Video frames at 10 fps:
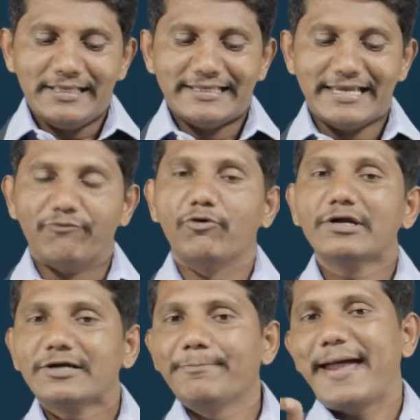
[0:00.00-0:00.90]
a
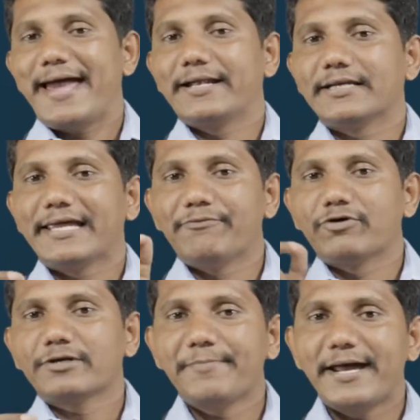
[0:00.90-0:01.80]
workman, a
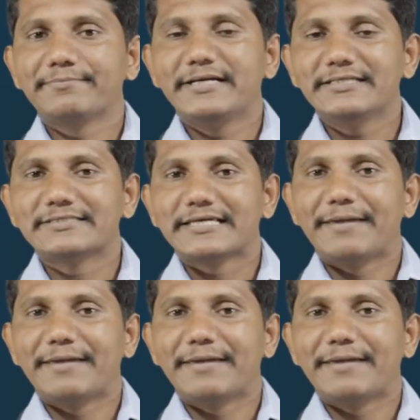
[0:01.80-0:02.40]
workman means